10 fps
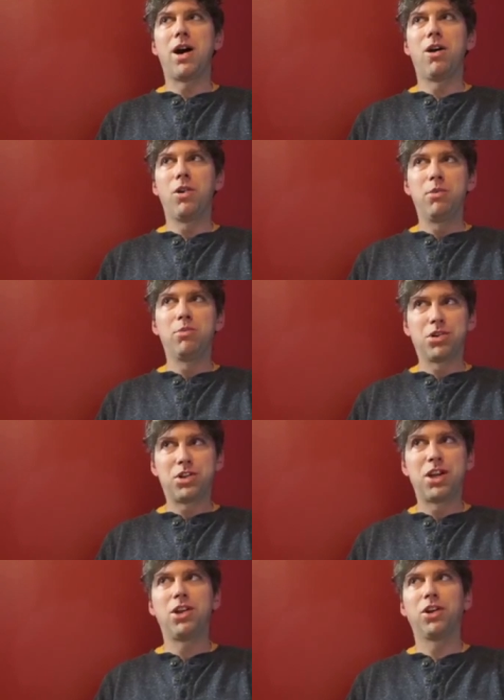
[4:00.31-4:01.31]
in
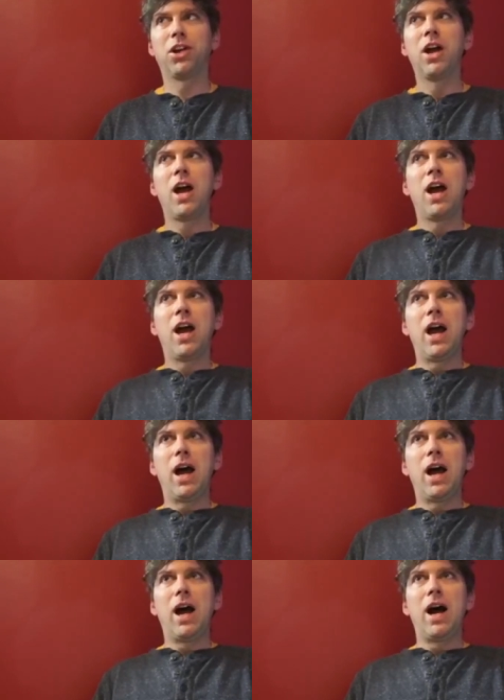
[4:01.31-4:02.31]
particular,
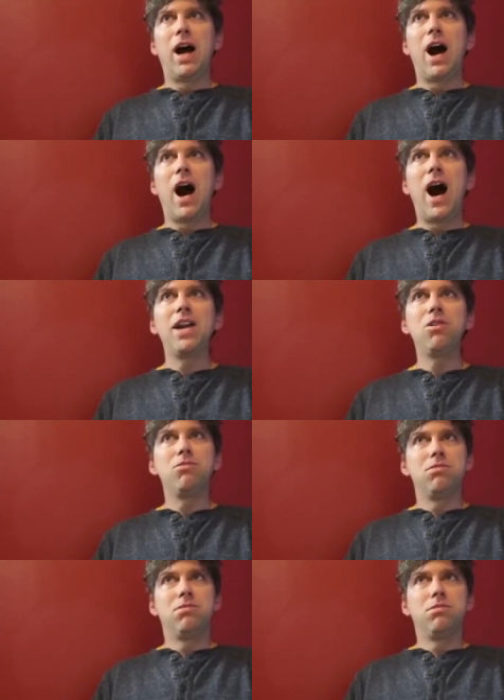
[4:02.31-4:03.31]
I don't
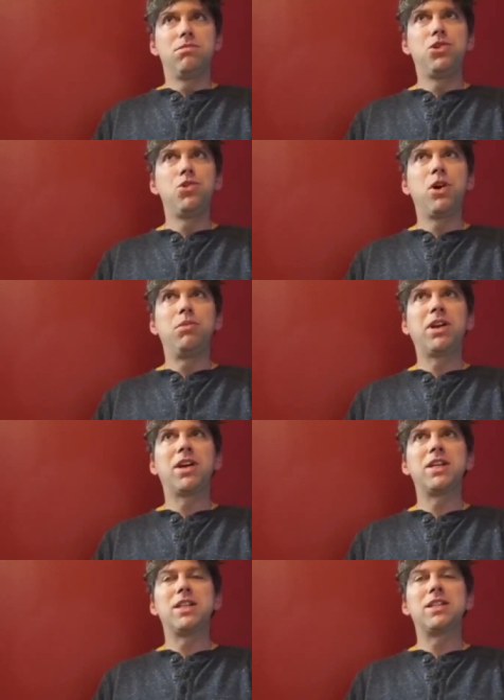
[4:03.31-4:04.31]
do it because
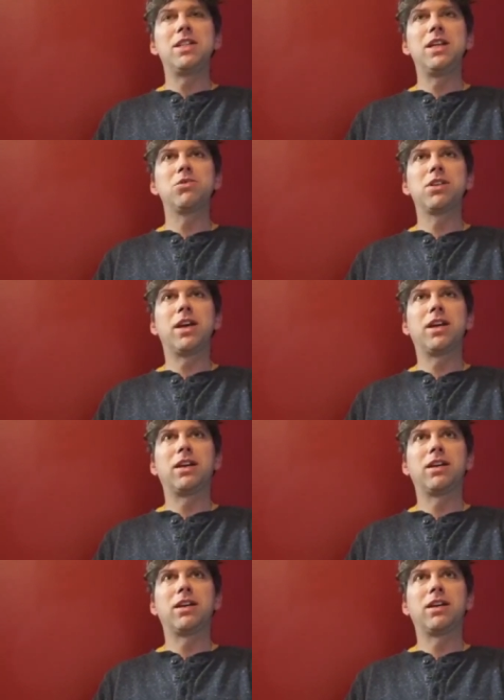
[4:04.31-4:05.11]
it seems like